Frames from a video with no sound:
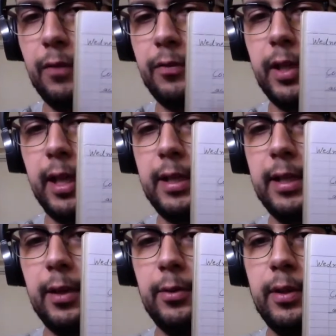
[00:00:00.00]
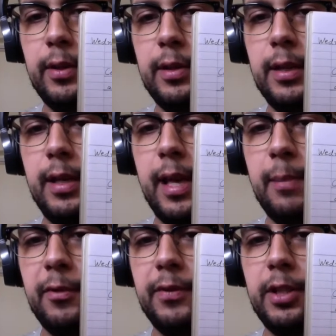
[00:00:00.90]
you have to write down the
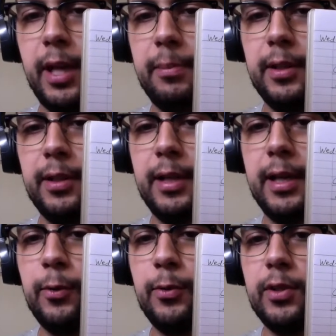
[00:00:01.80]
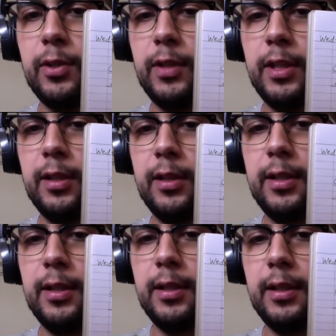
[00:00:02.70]
name of the chapter, nouns over
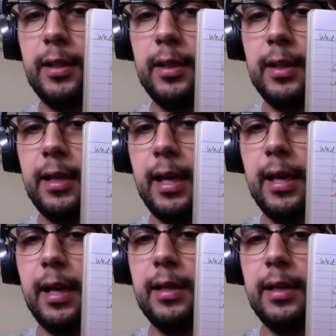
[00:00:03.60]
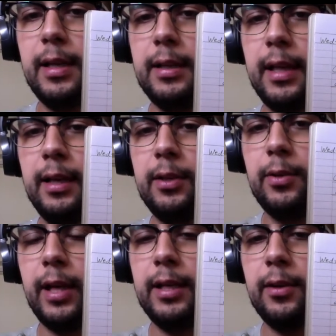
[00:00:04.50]
here. And underneath
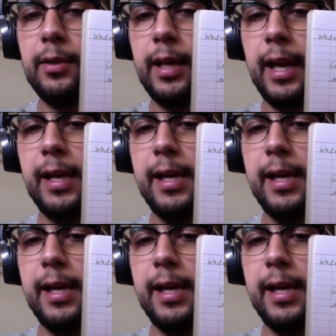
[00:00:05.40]
that, you write down the